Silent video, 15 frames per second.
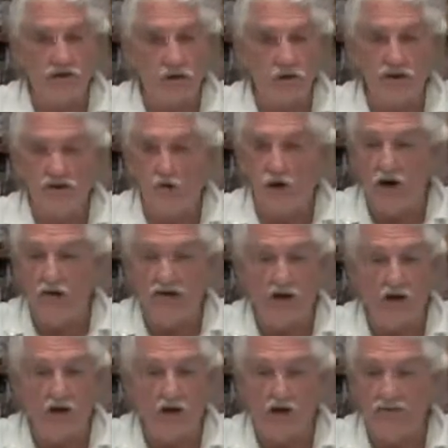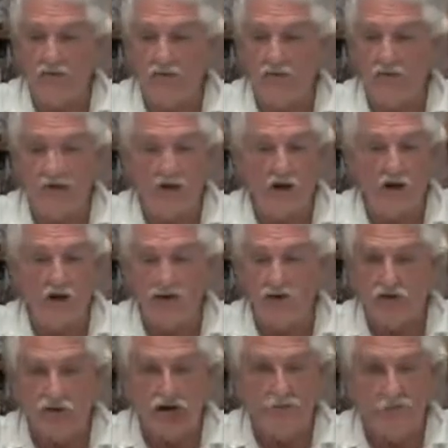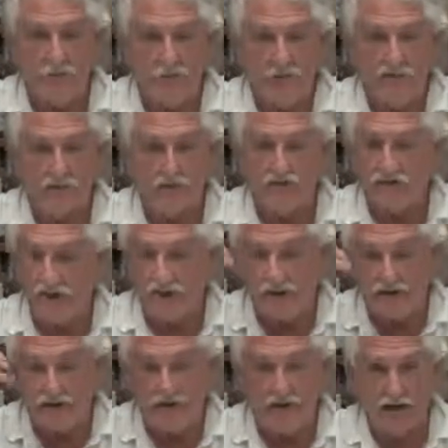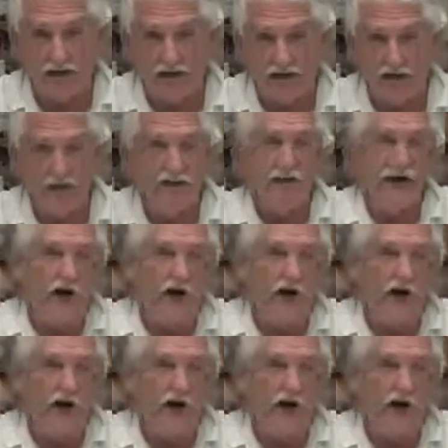very smart, very loving, very great beasts, very intelligent.